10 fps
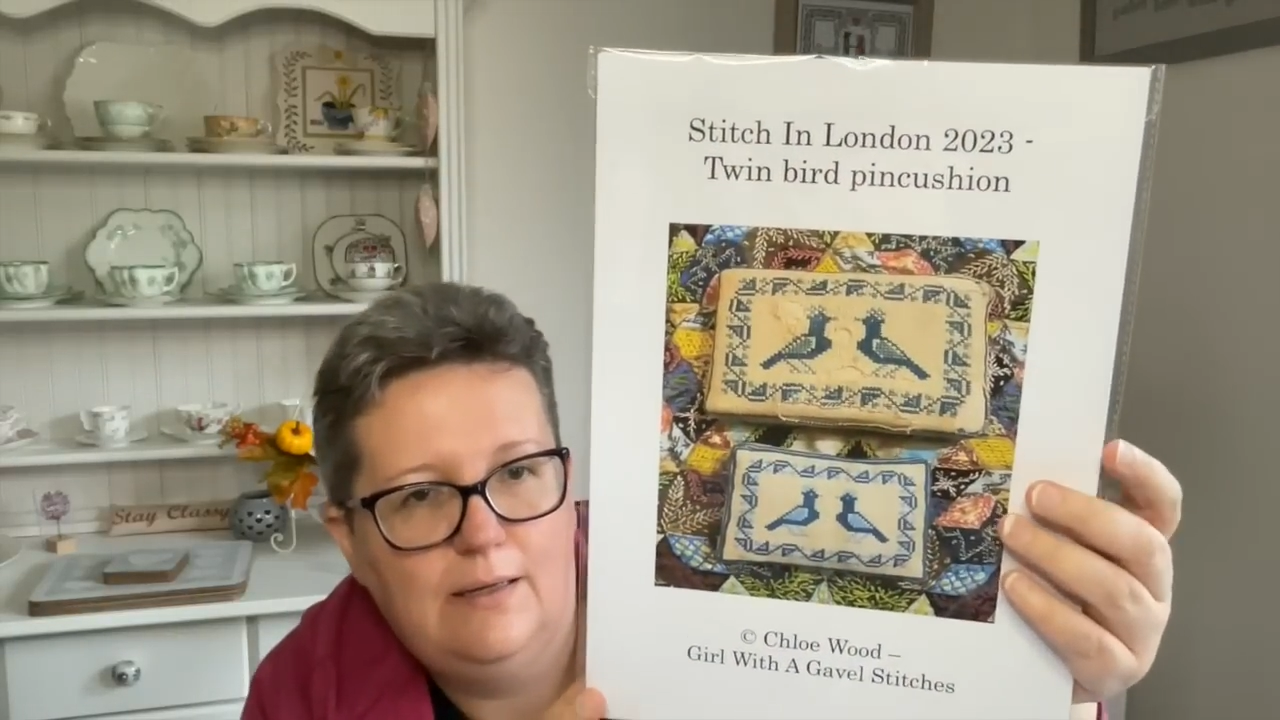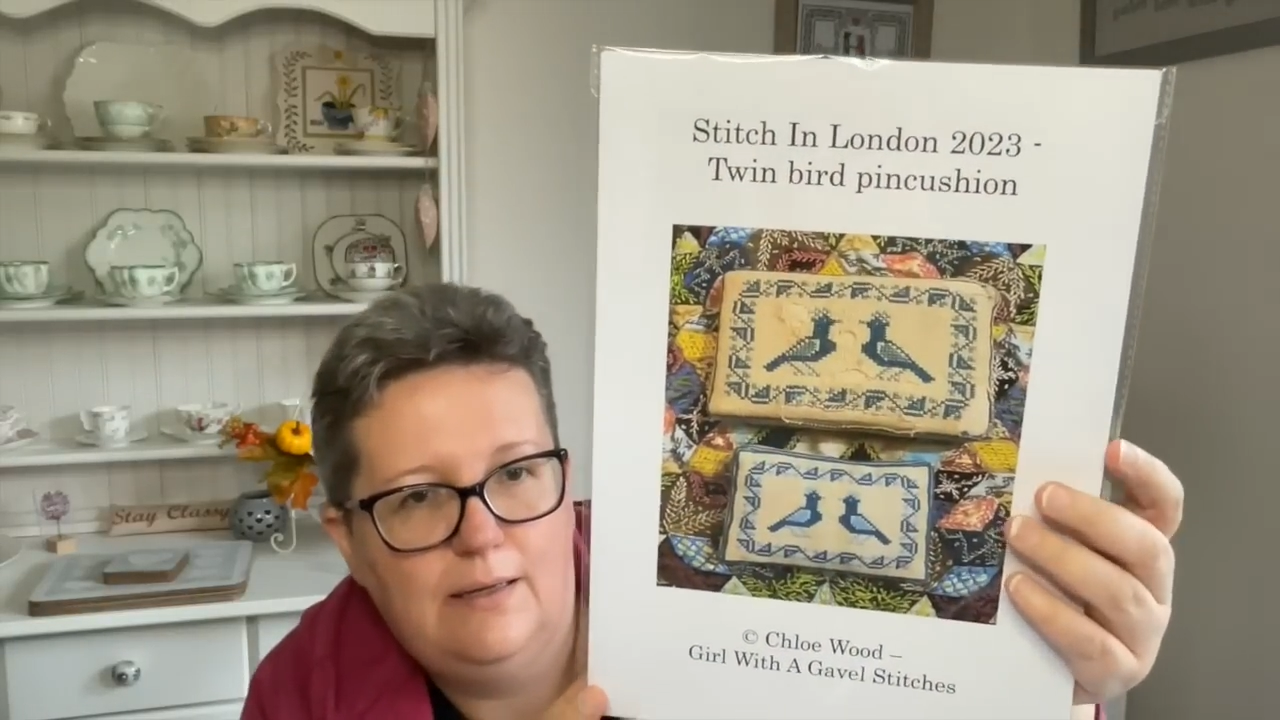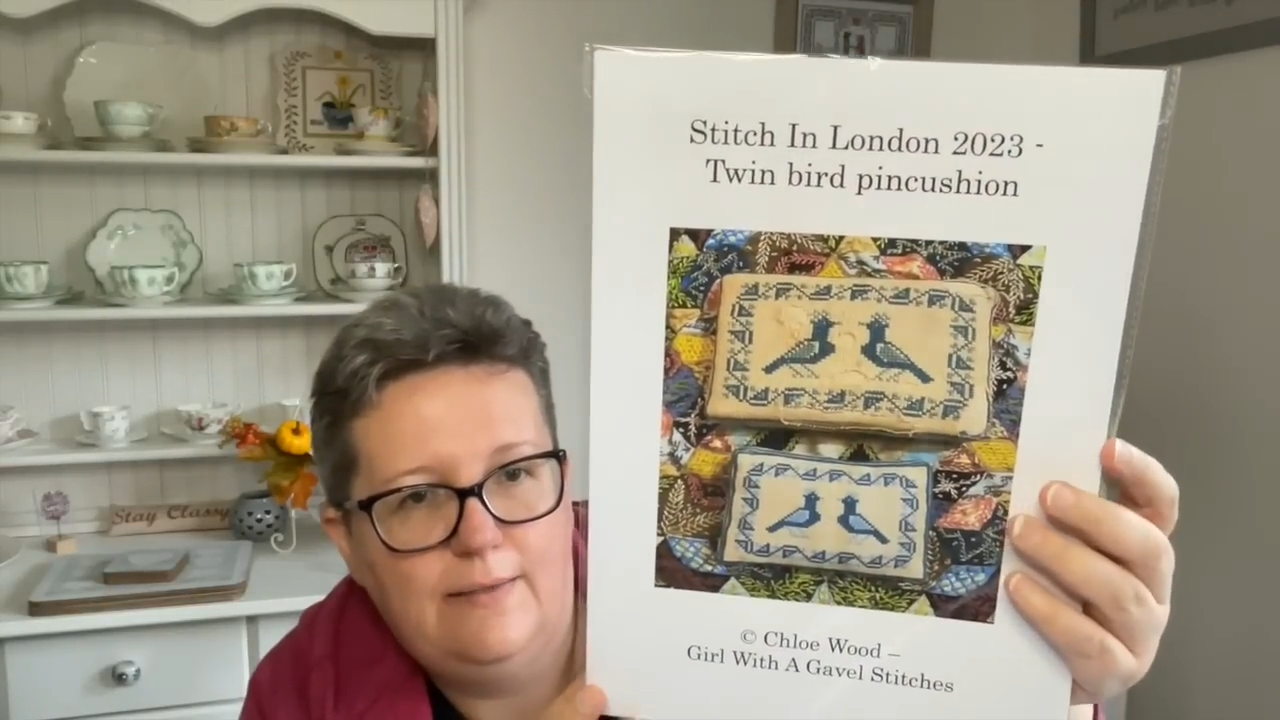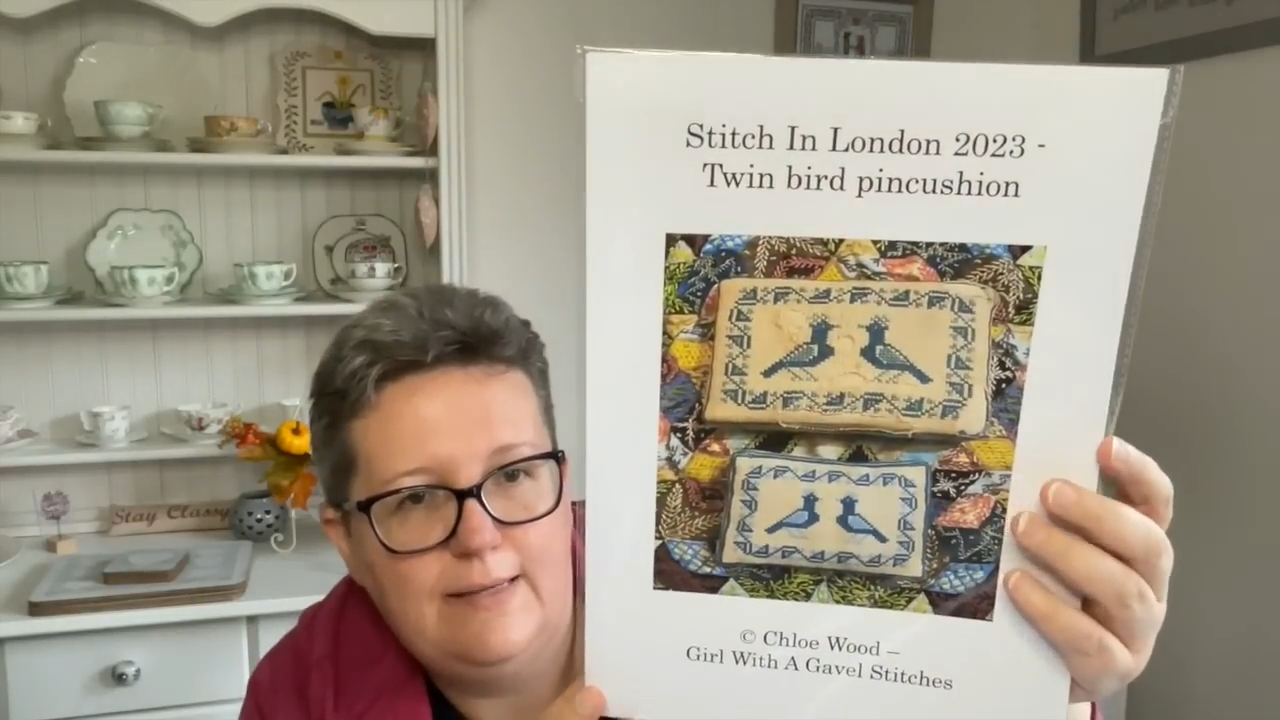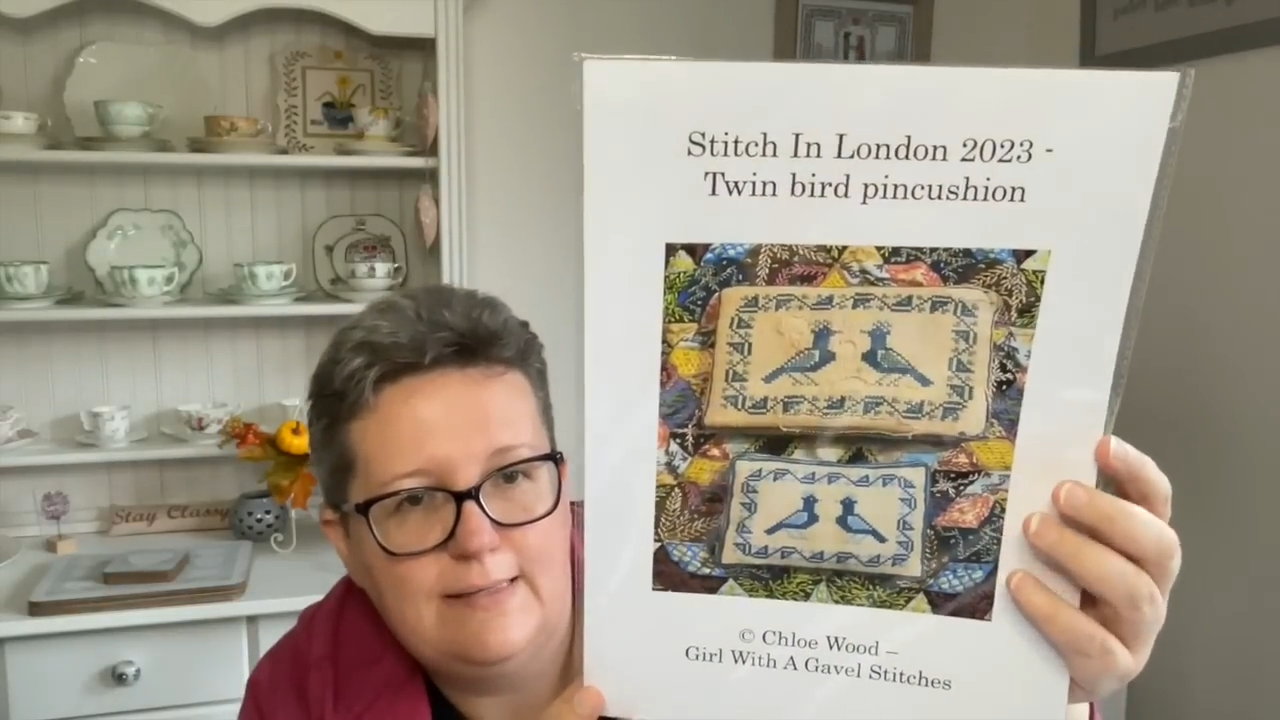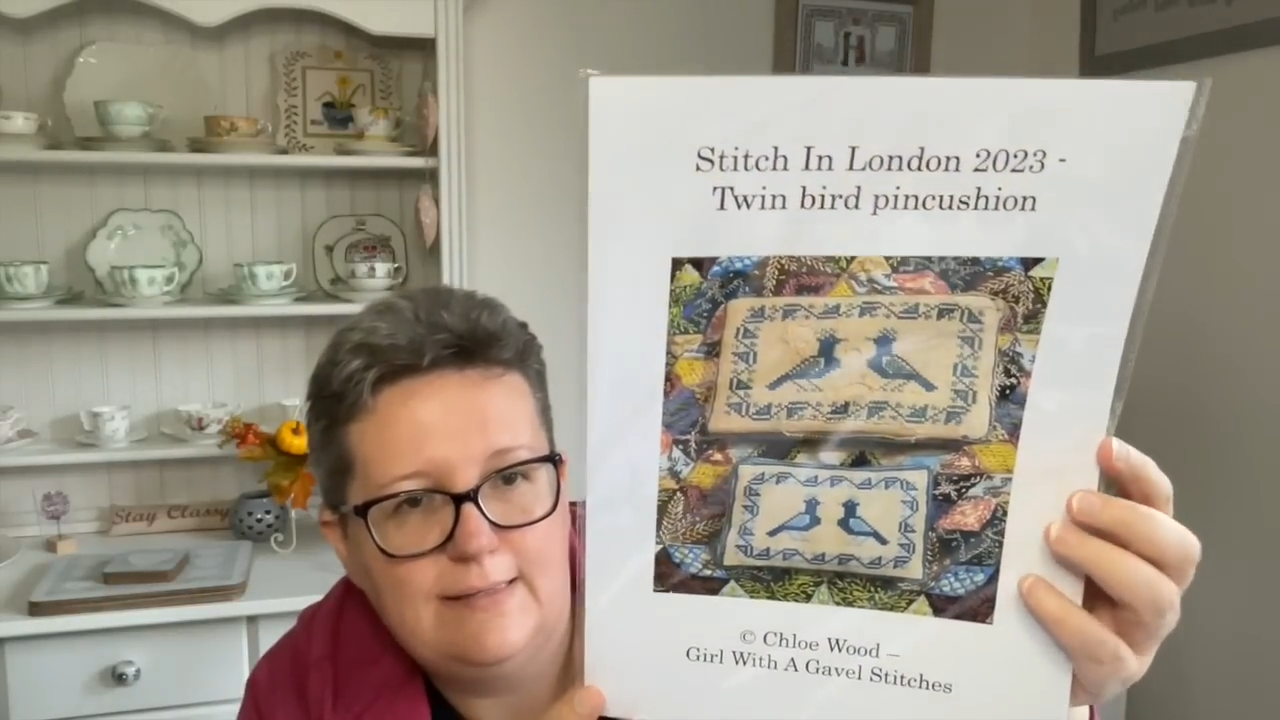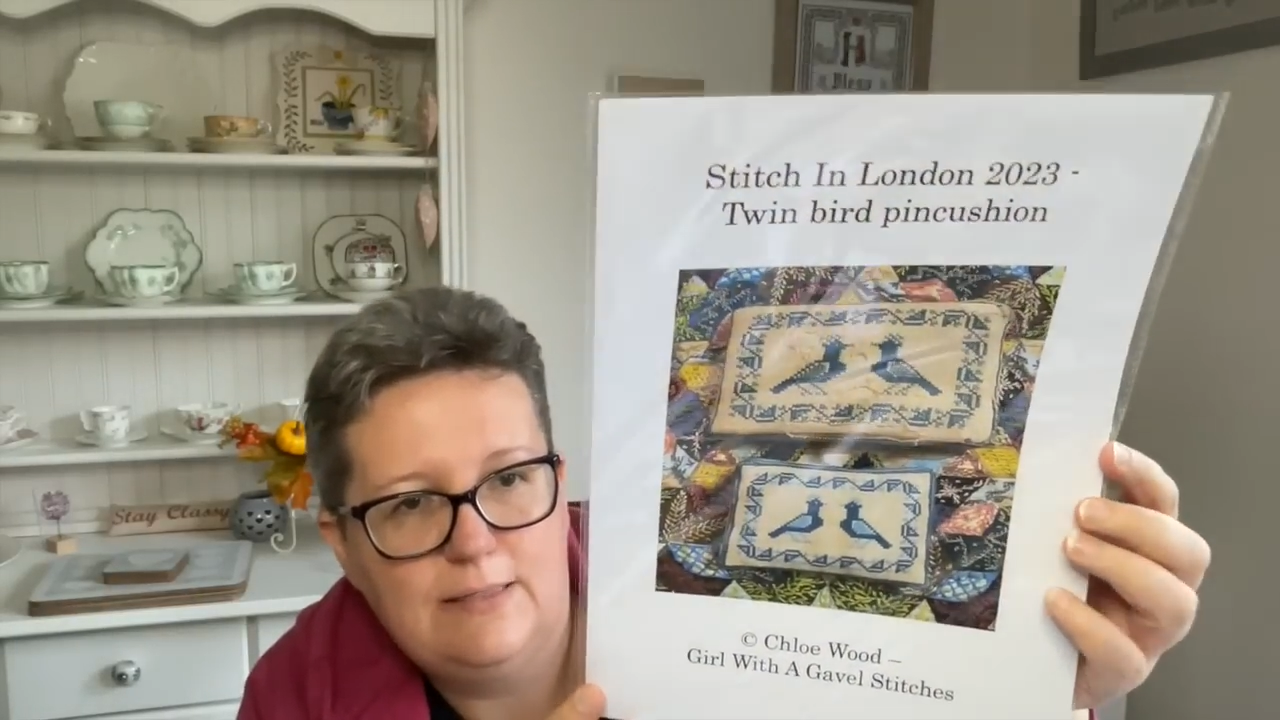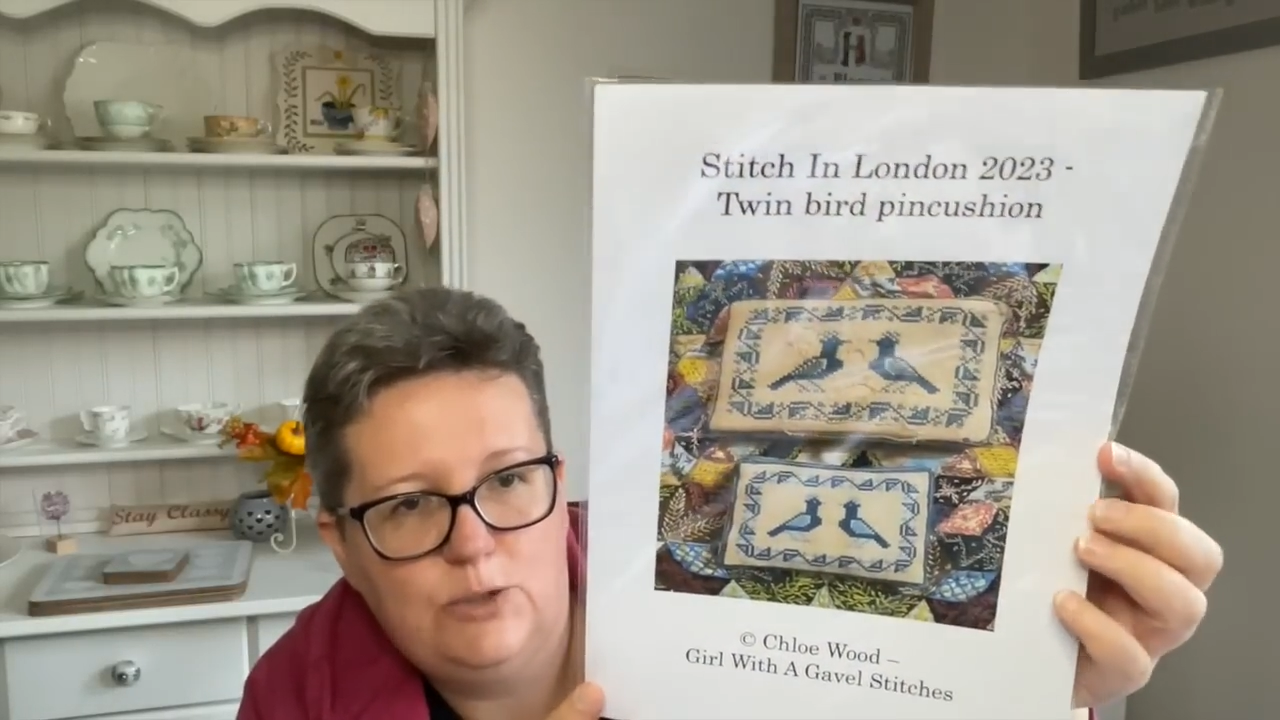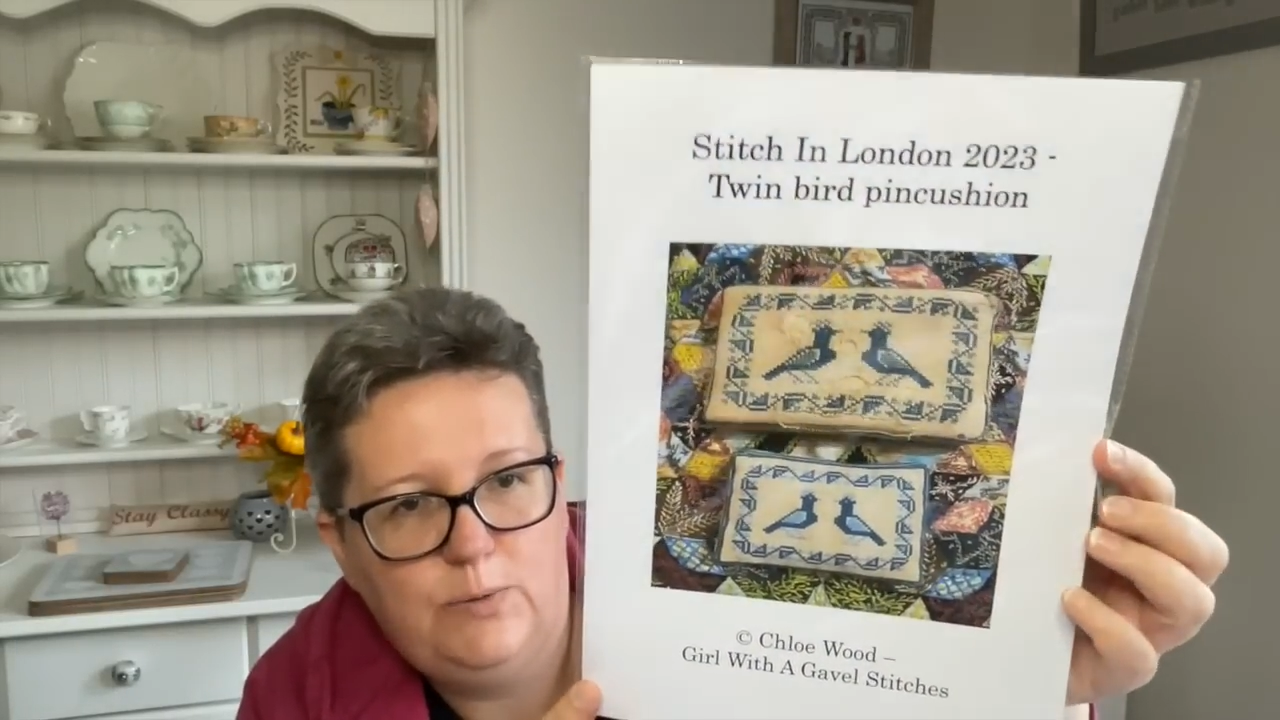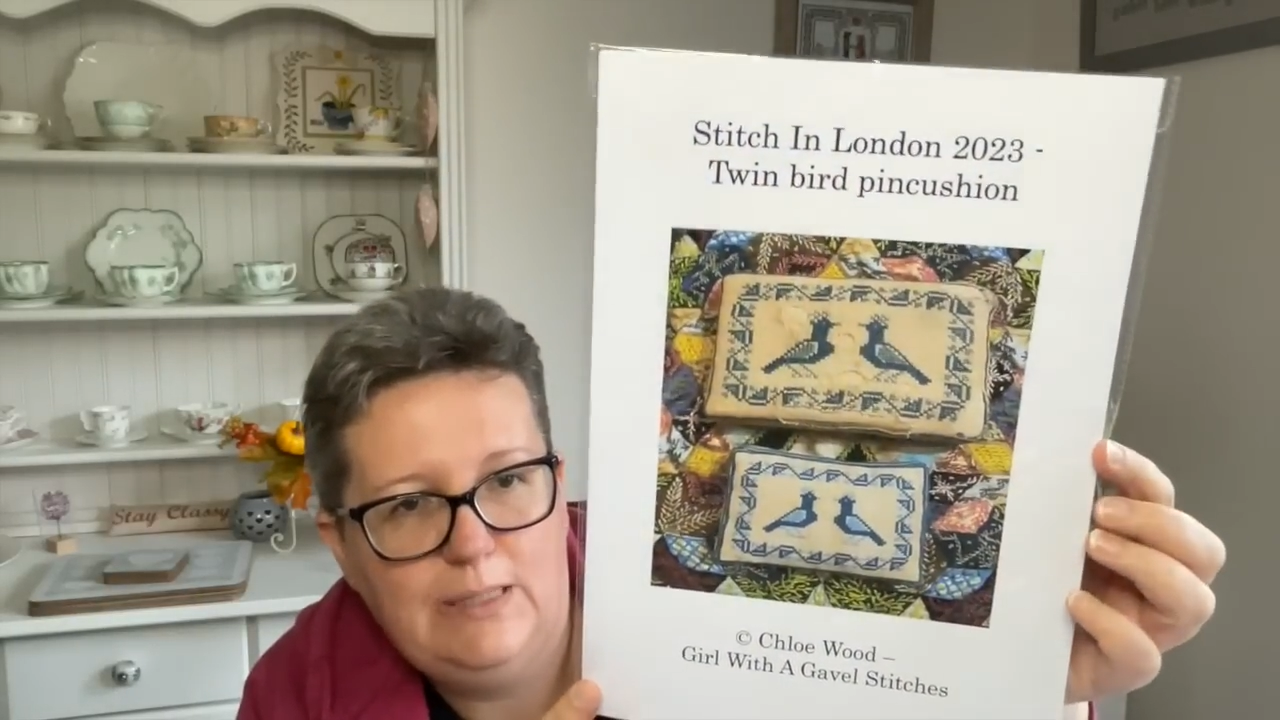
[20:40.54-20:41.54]
This is the
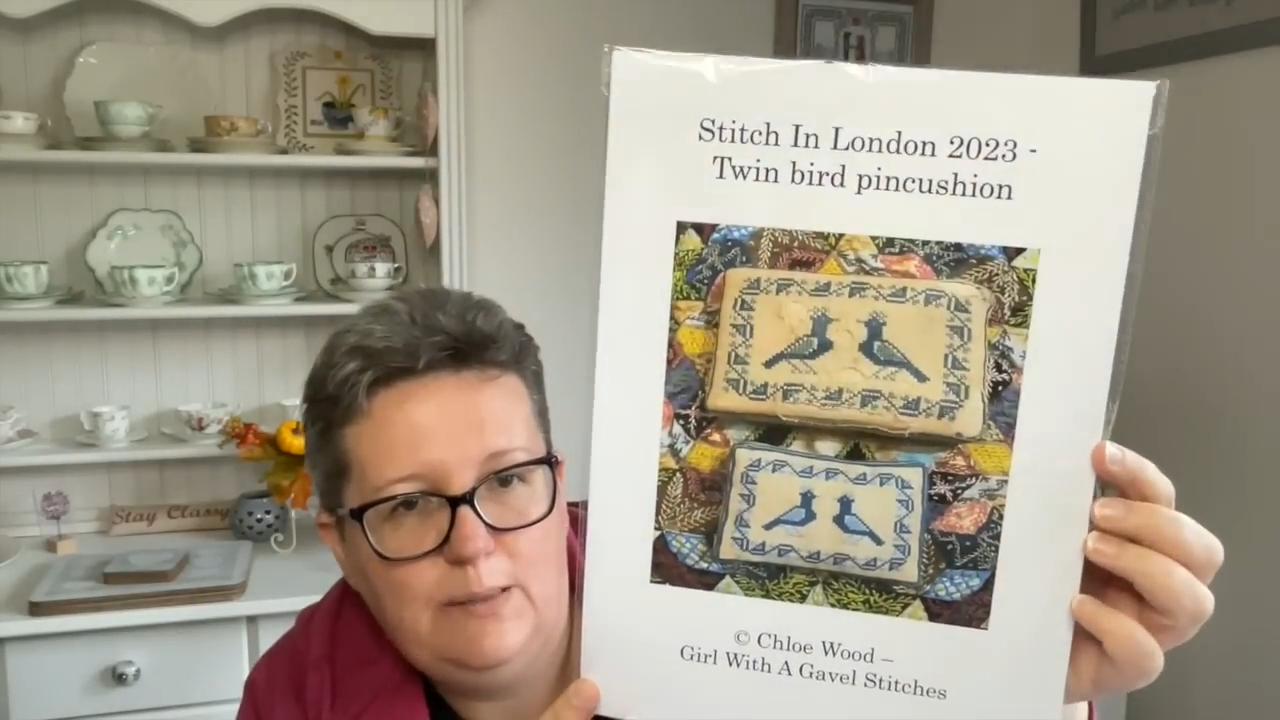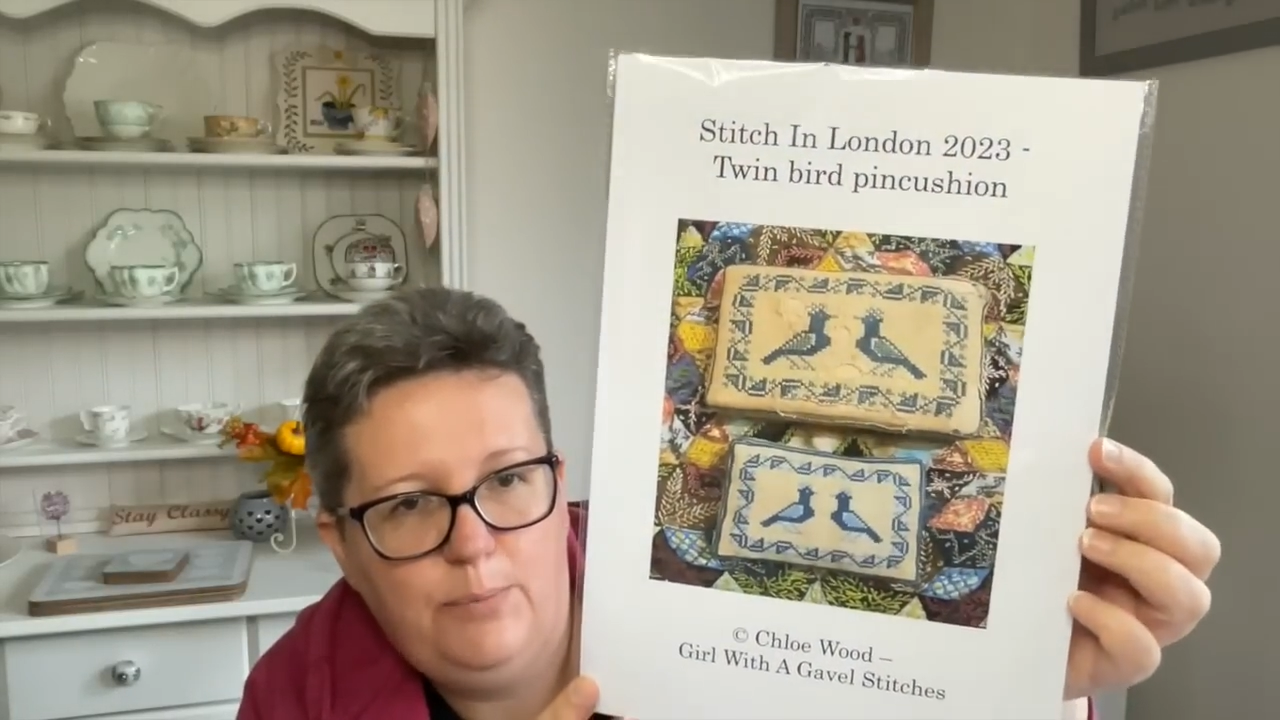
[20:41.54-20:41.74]
twin